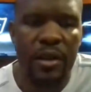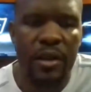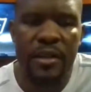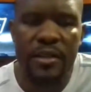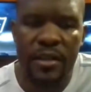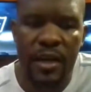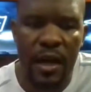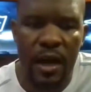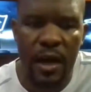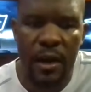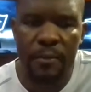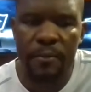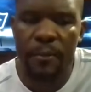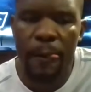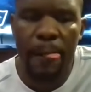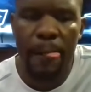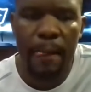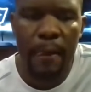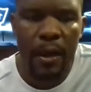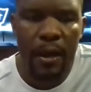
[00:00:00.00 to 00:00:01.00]
at a time.
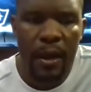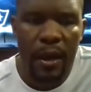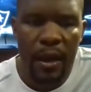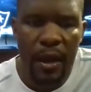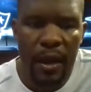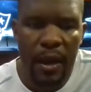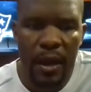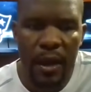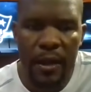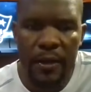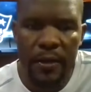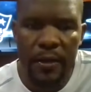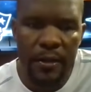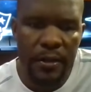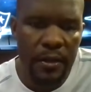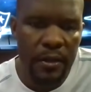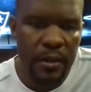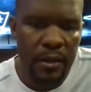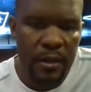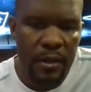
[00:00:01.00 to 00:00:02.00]
And,
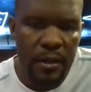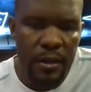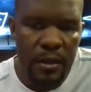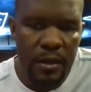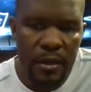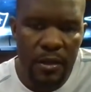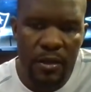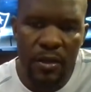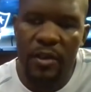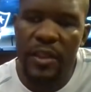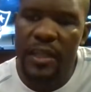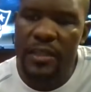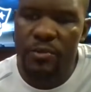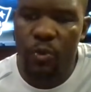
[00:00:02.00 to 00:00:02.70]
that's